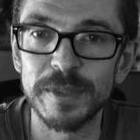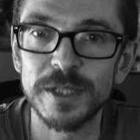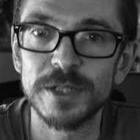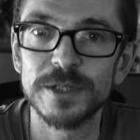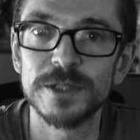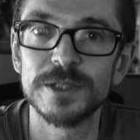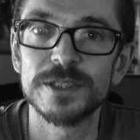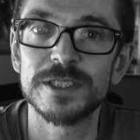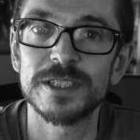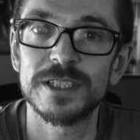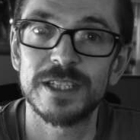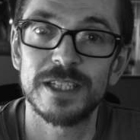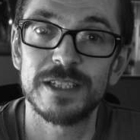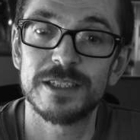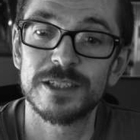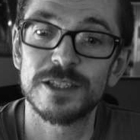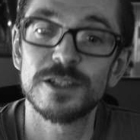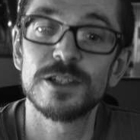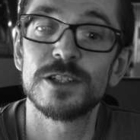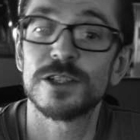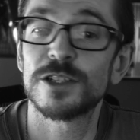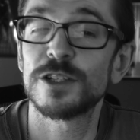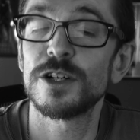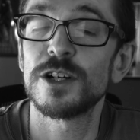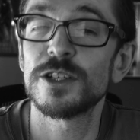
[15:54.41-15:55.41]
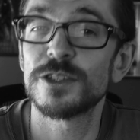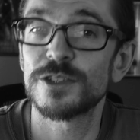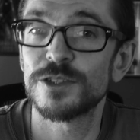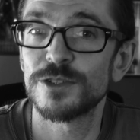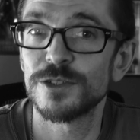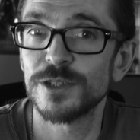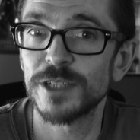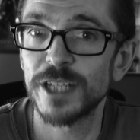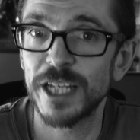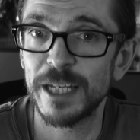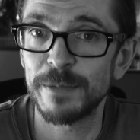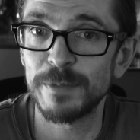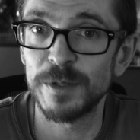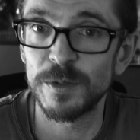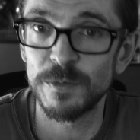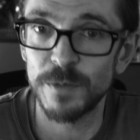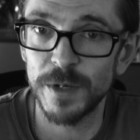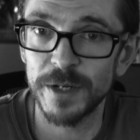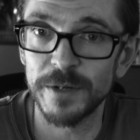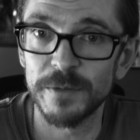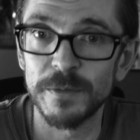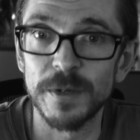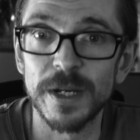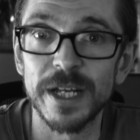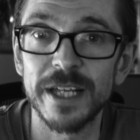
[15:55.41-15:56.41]
because it's going to cost your game in
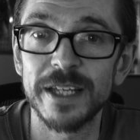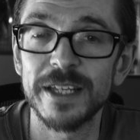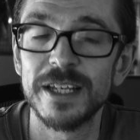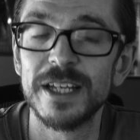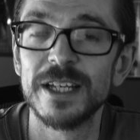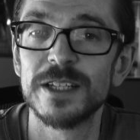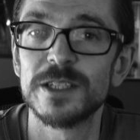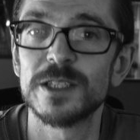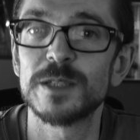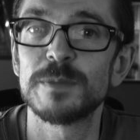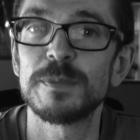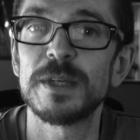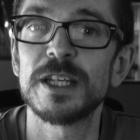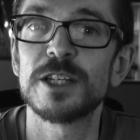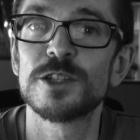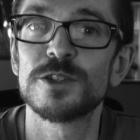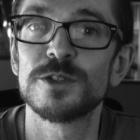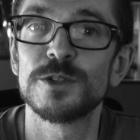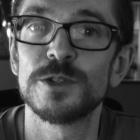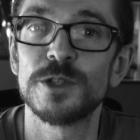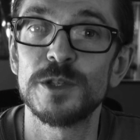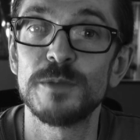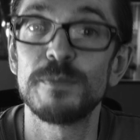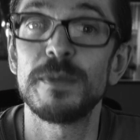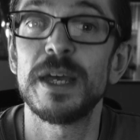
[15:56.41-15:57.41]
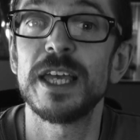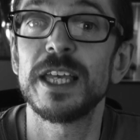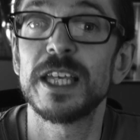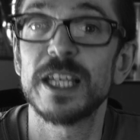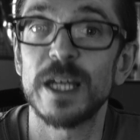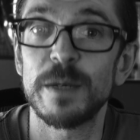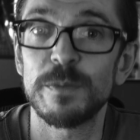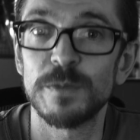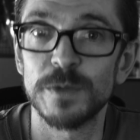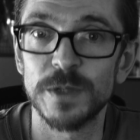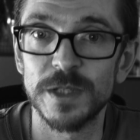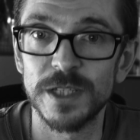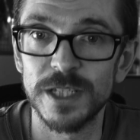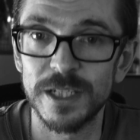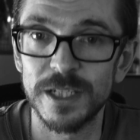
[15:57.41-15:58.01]
one way. Just make sure you make up with